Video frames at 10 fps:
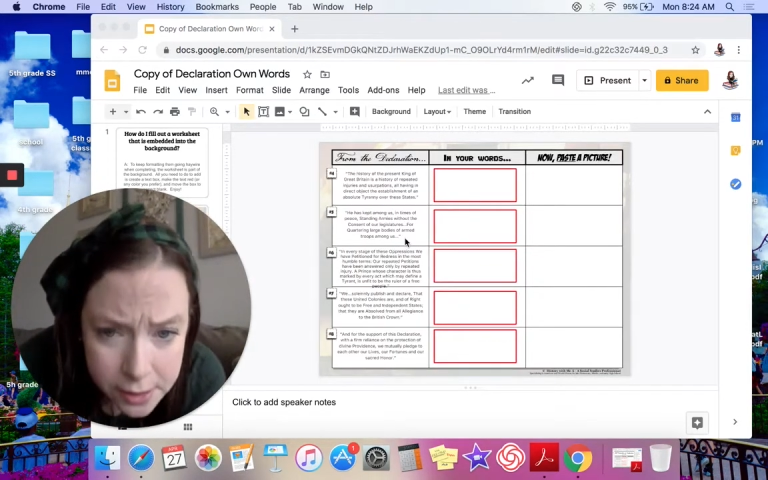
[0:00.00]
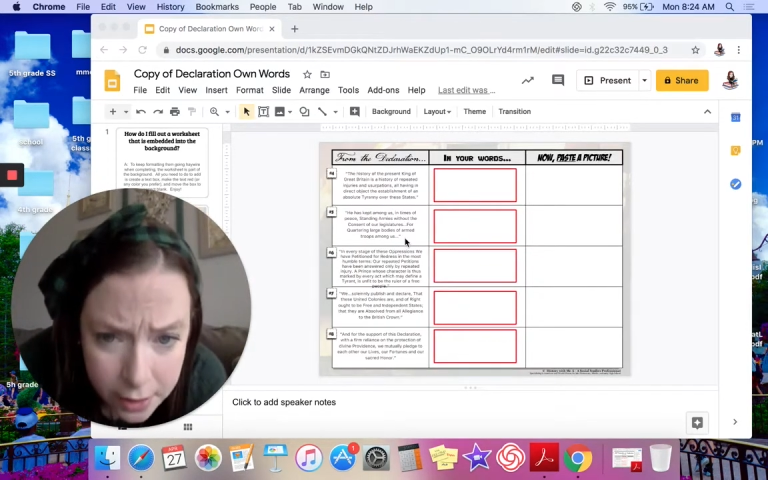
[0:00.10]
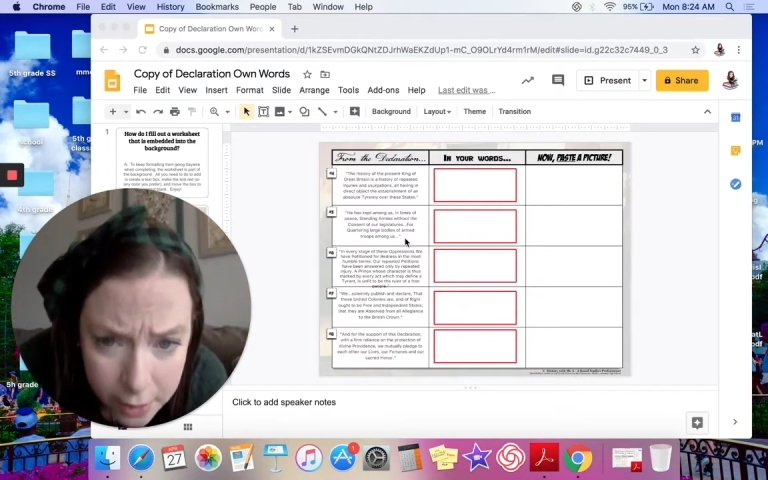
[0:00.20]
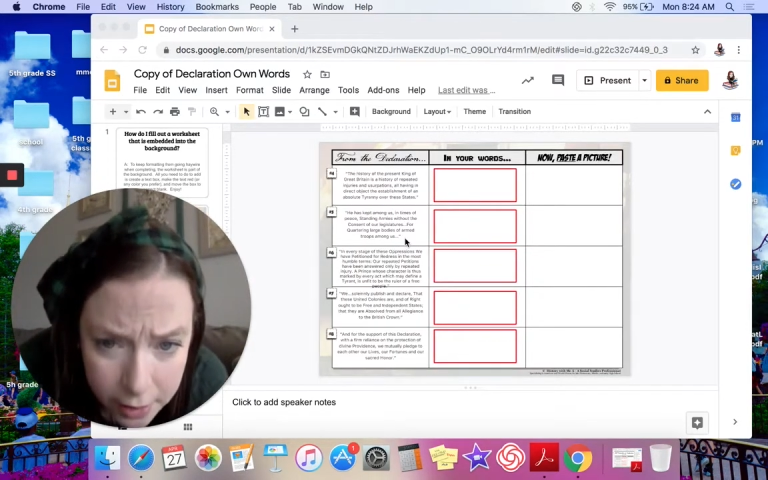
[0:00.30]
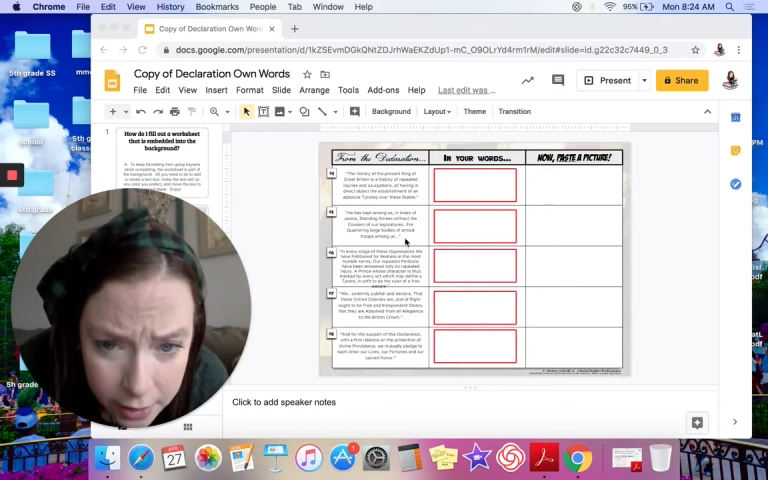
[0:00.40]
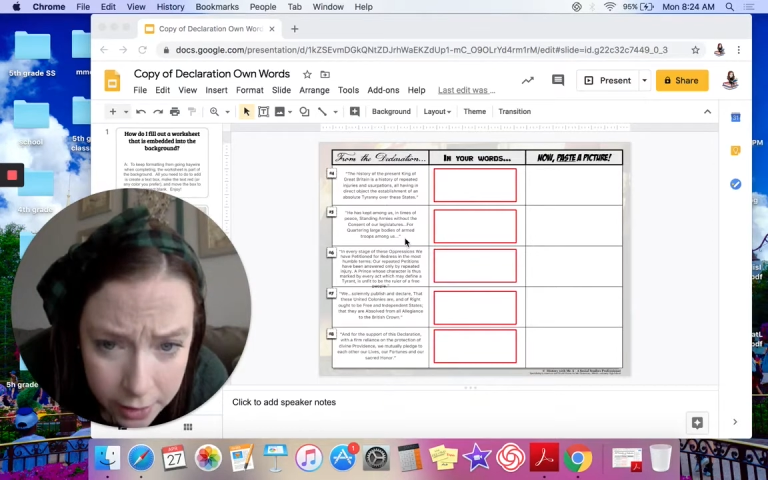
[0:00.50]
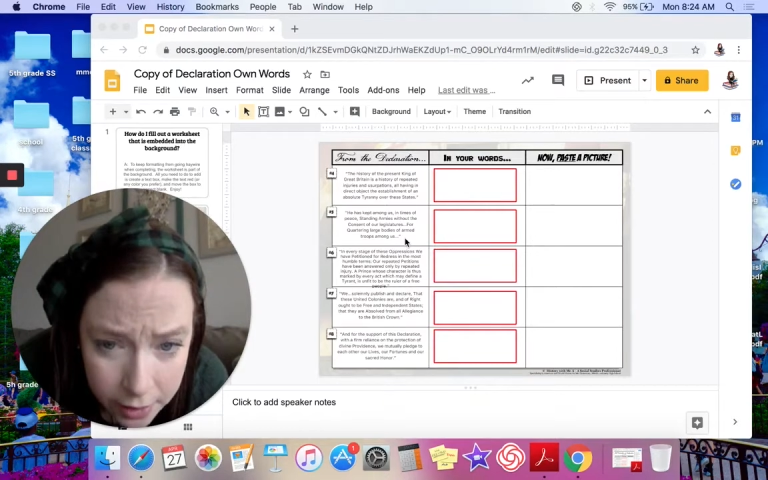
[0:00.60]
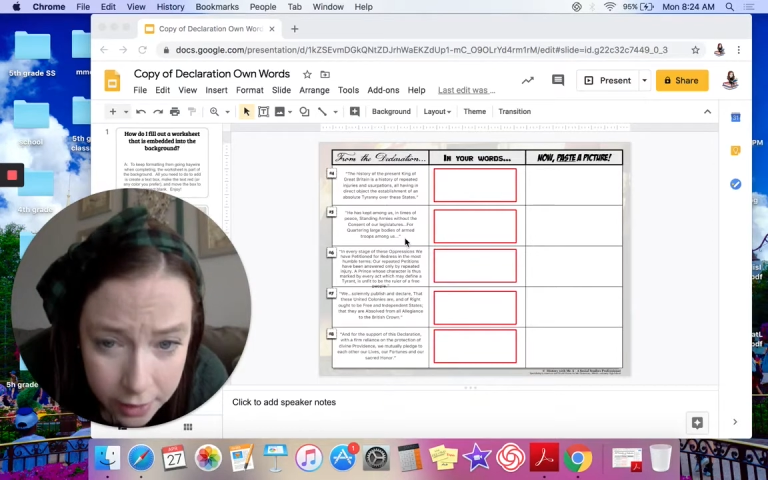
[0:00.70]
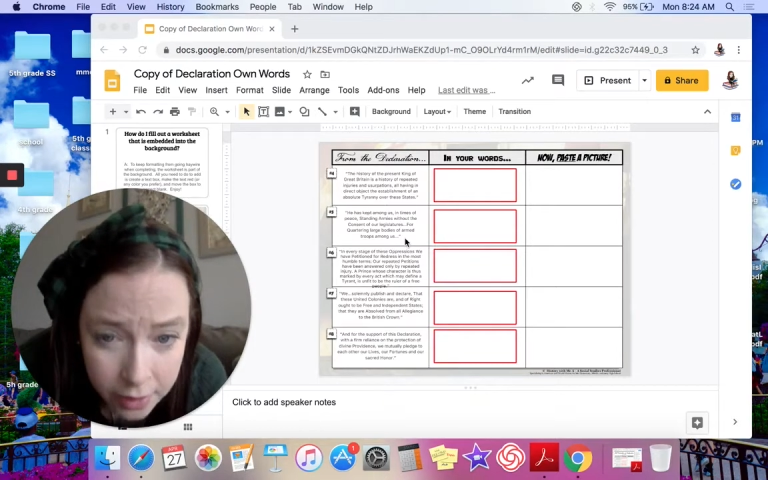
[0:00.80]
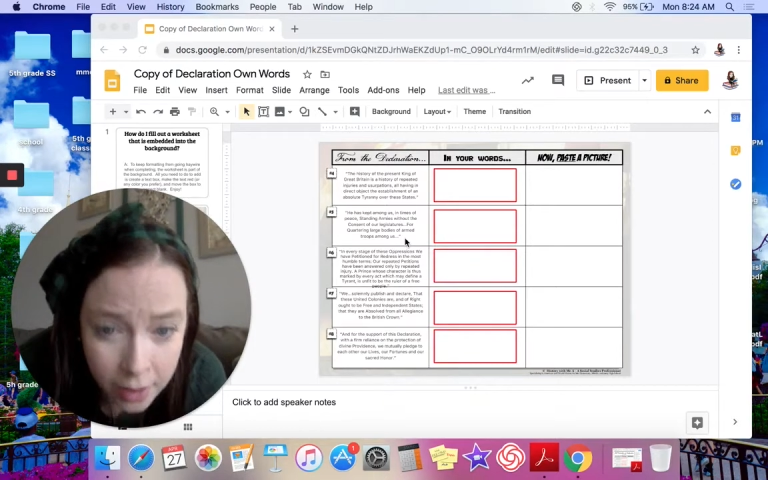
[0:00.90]

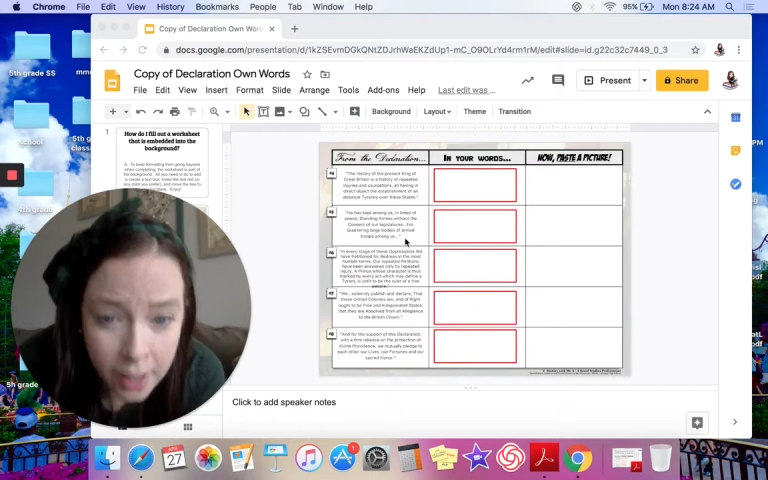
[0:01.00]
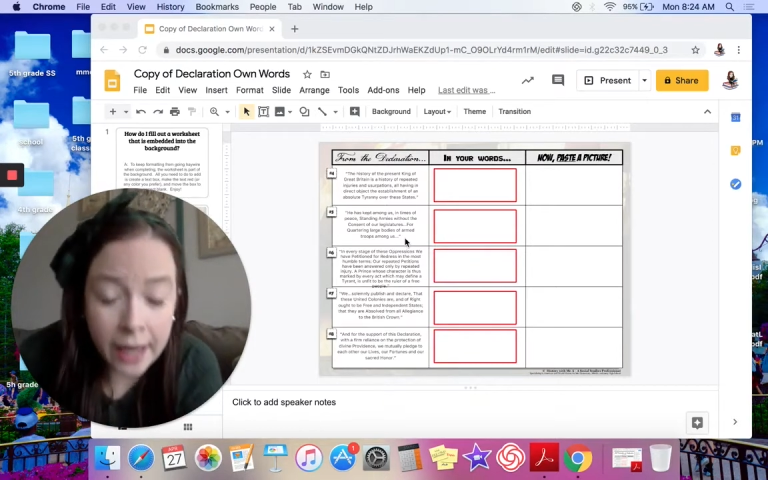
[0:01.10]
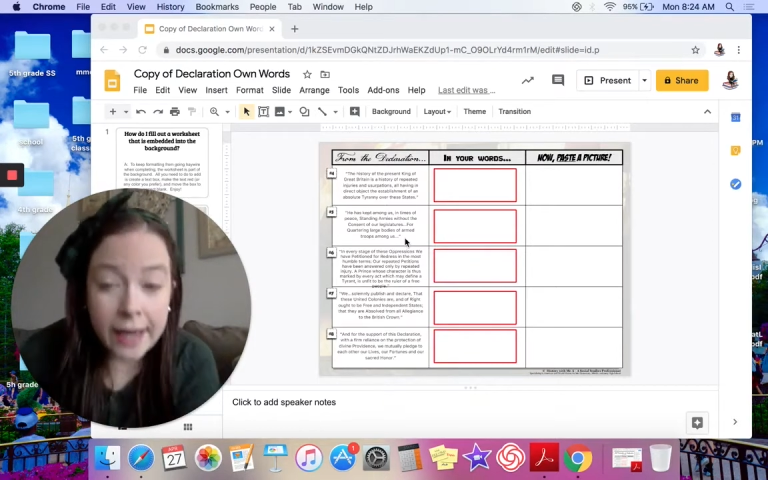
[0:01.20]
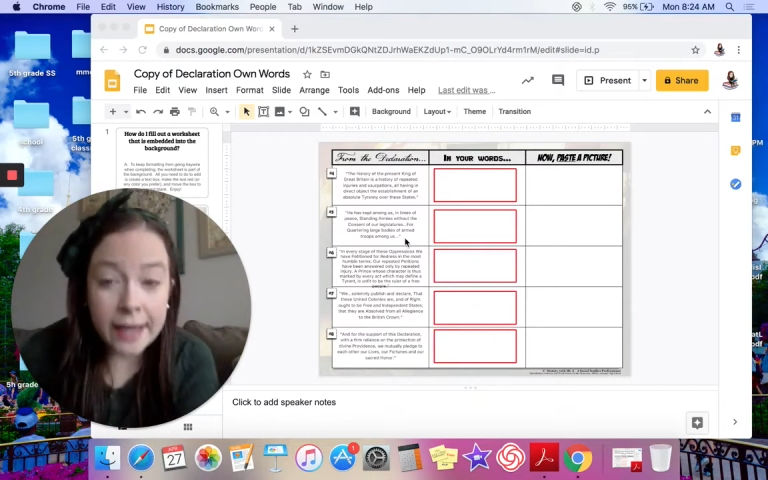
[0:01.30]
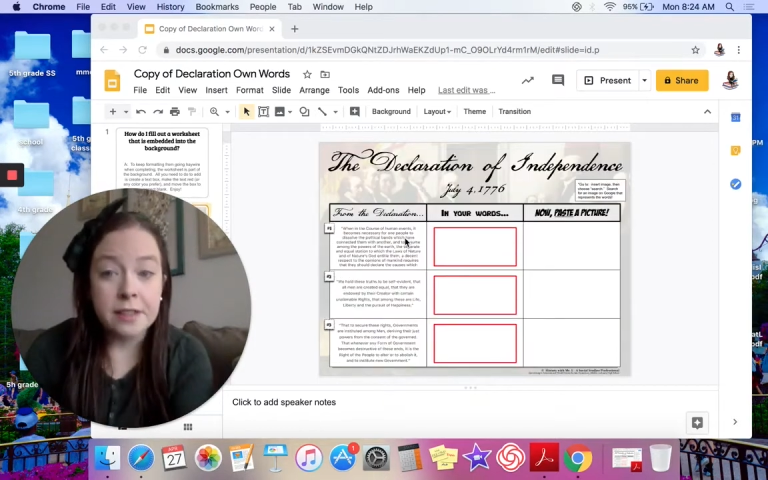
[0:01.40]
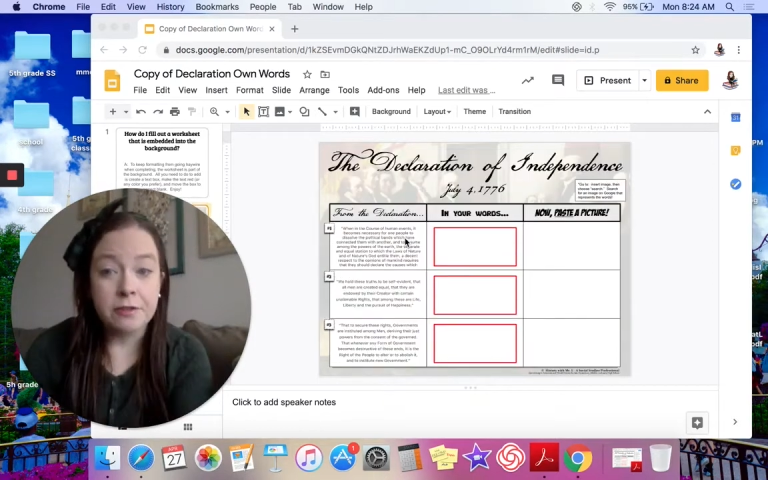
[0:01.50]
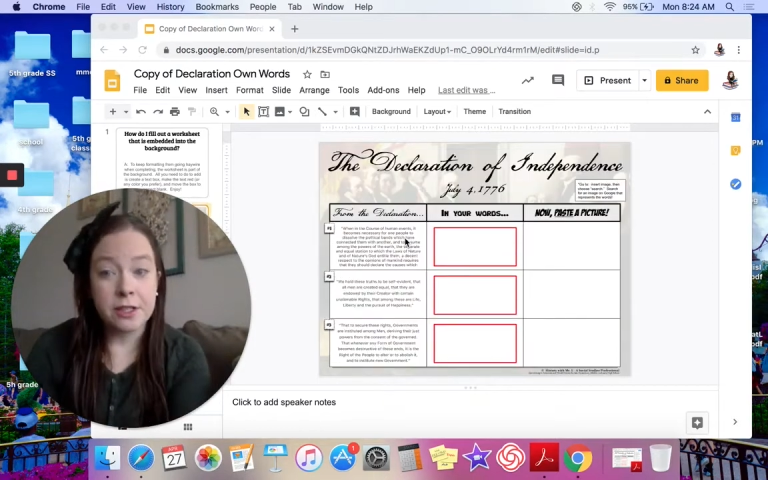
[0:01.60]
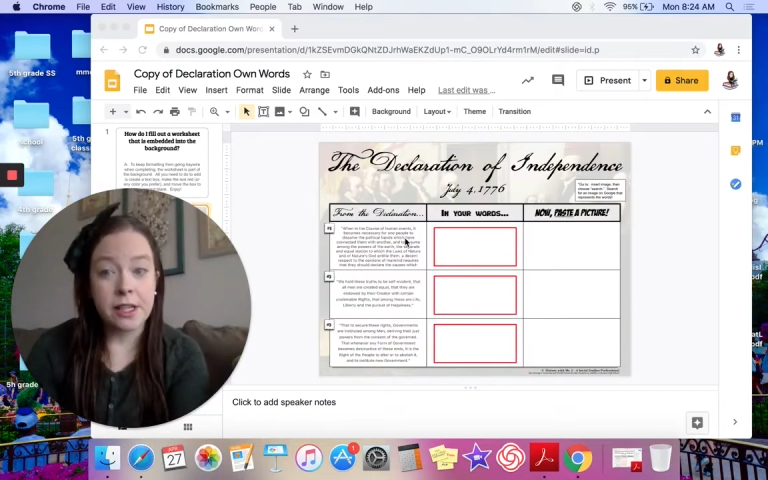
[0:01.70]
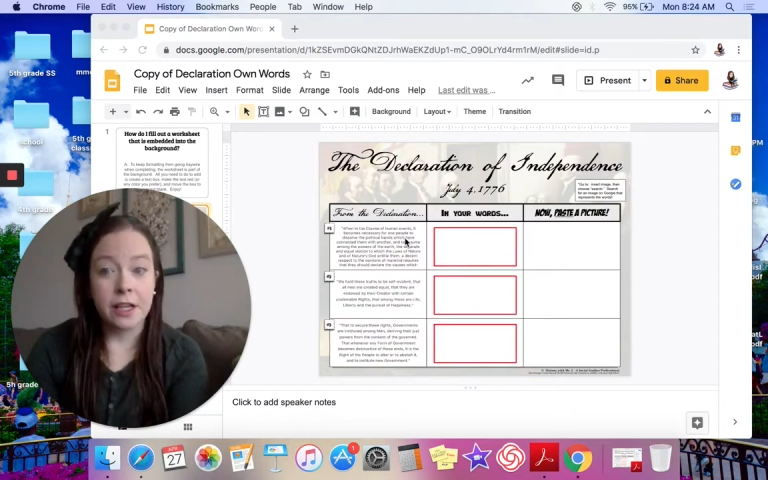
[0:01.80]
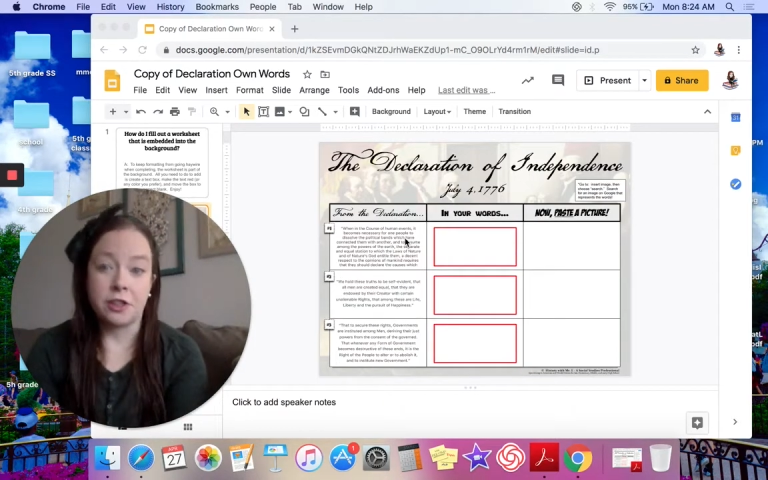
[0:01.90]
8
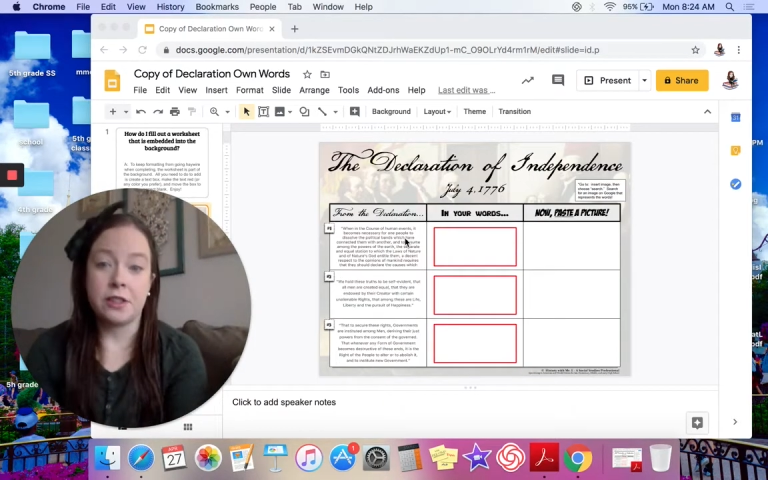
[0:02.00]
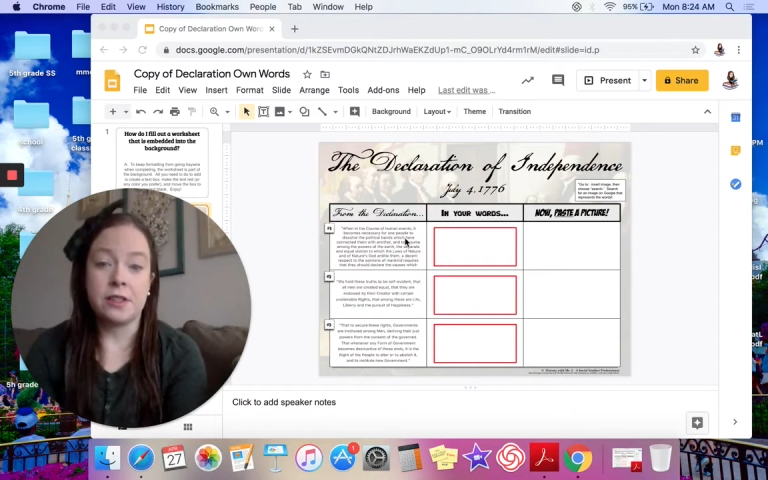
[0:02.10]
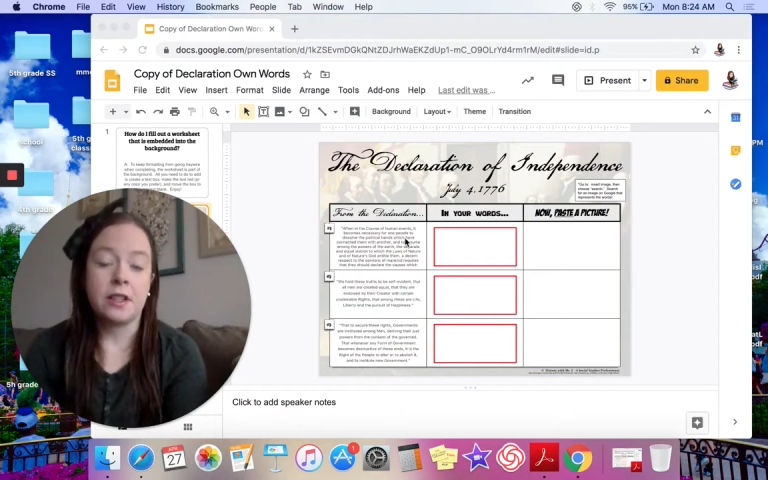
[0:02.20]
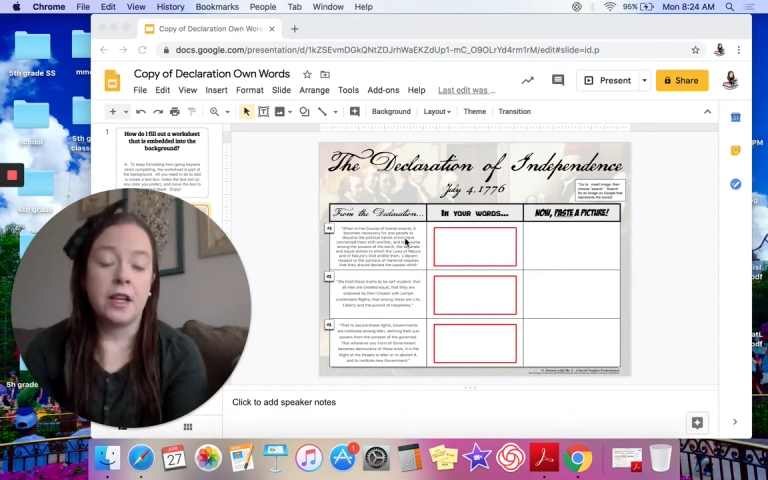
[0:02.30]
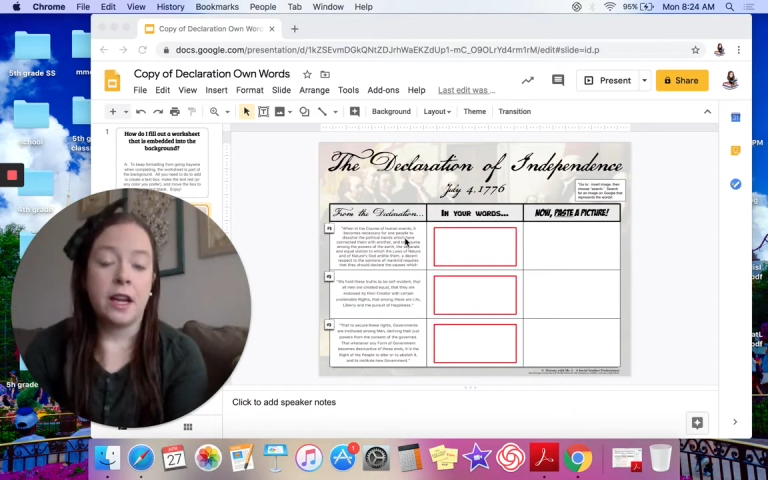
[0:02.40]
different sections,